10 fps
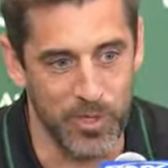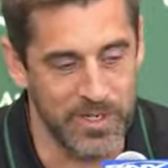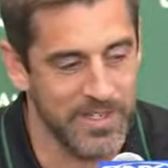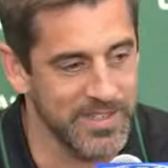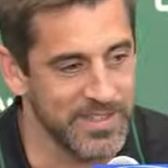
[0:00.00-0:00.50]

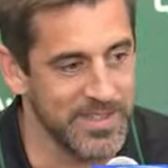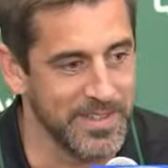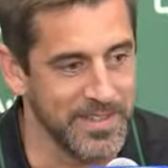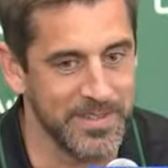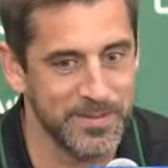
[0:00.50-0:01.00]
Brick and
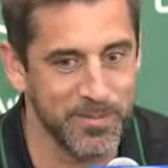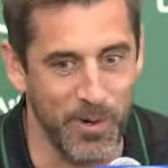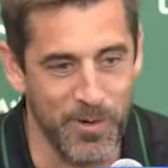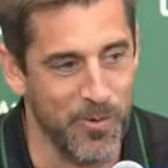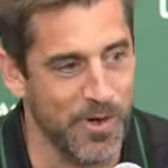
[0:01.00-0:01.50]
uh,
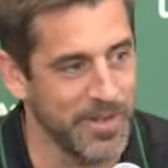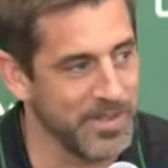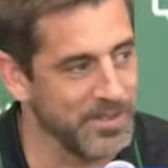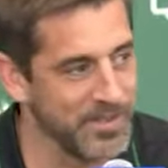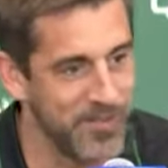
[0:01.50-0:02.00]
Mark
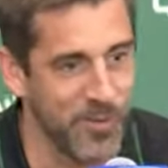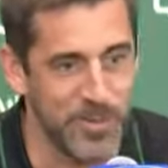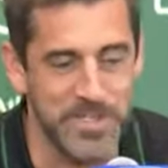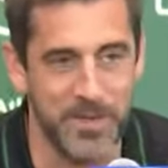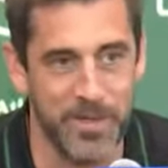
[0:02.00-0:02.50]
Kwan,
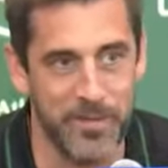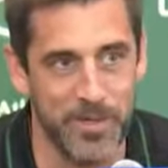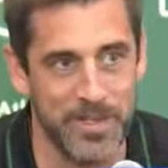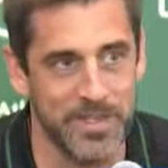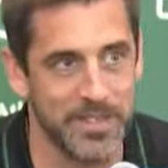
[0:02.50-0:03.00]
former teammate of
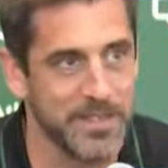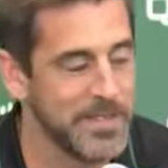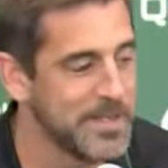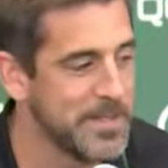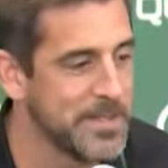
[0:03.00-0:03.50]
mine, and
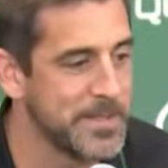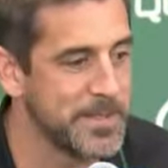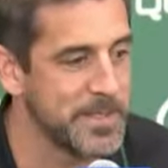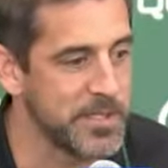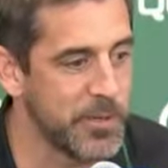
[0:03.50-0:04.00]

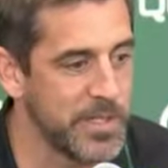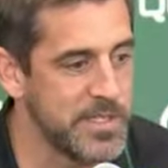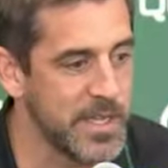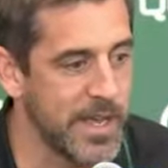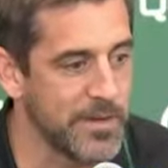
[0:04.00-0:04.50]
uh, it's a great
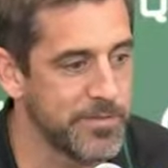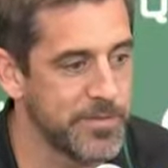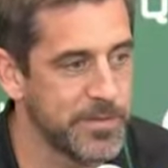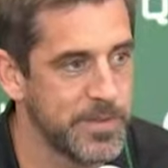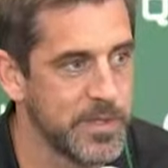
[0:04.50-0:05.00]

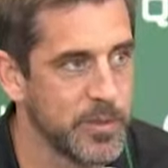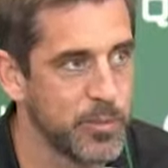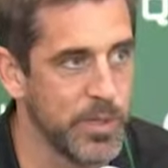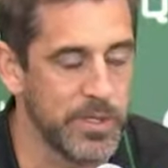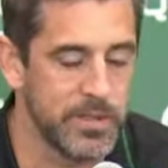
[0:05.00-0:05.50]
staff.
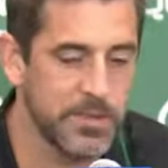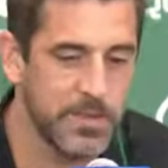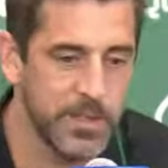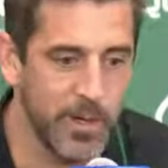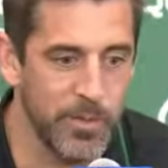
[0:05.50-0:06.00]
But
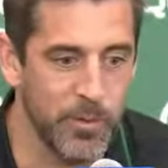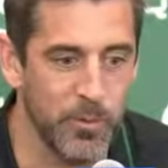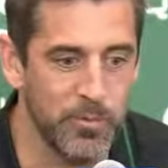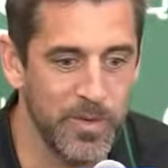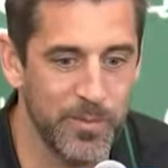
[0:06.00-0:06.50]
you know, I'm an
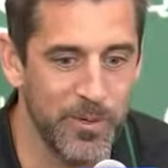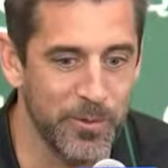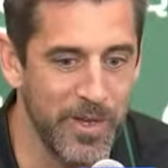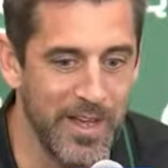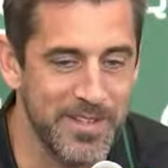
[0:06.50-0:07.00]
old I'm an
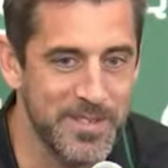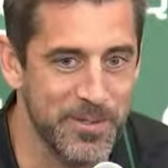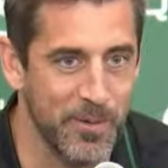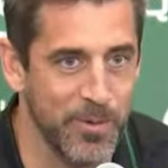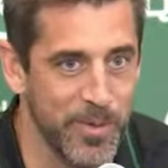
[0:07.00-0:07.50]
old guy,
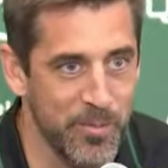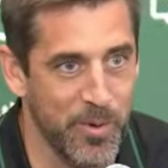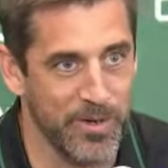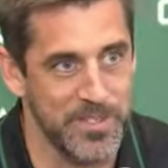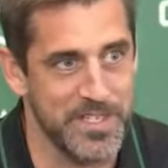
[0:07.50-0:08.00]
so I want to be a
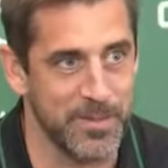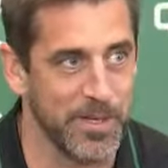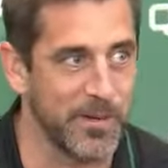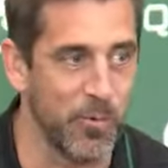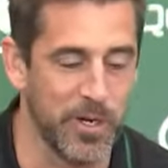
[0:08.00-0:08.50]
part of a team
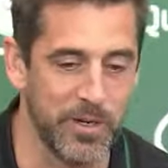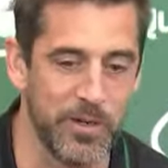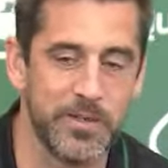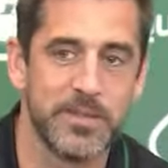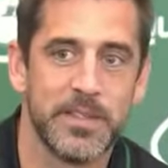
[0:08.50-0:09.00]
that can win it
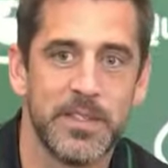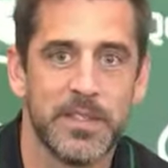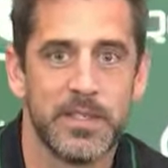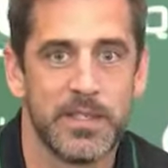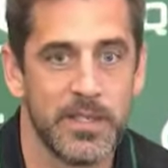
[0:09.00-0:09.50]
all.
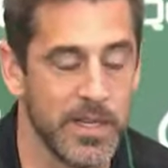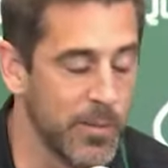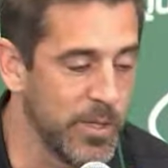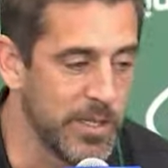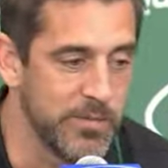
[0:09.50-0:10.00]
And
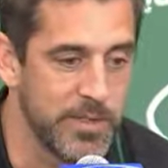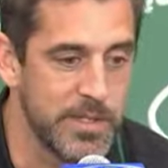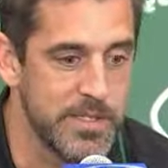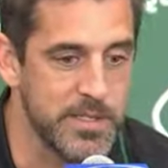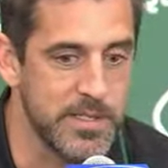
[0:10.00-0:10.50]
I believe that
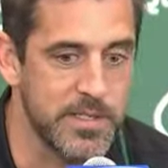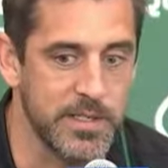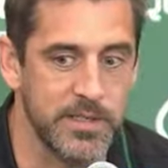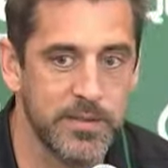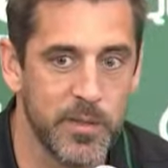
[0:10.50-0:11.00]
this is
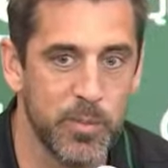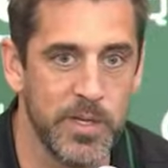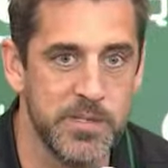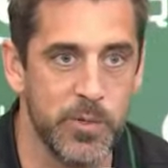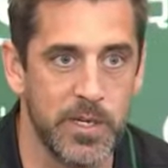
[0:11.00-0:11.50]
uh, a
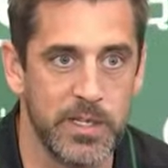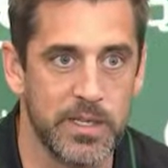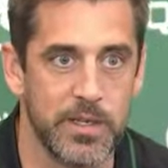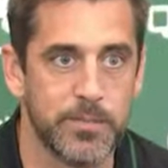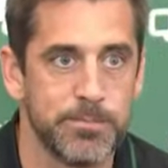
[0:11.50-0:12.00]
place we can get
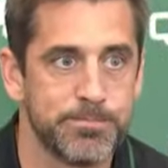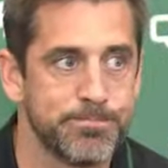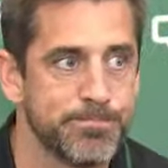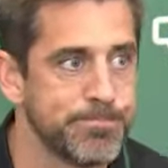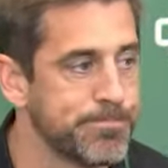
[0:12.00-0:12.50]
that done.
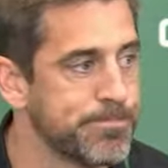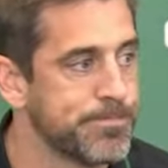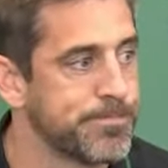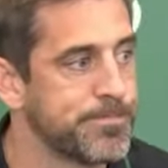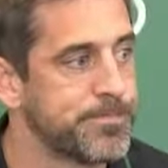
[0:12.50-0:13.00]

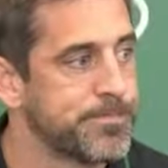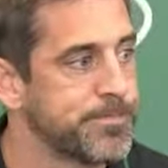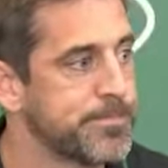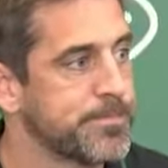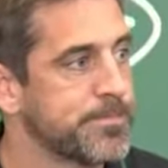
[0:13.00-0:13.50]
here,
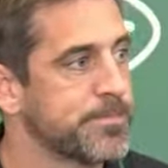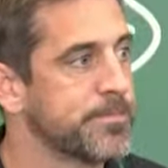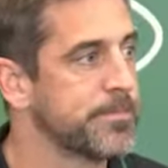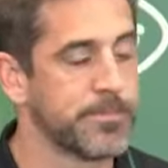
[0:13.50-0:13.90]
Rich.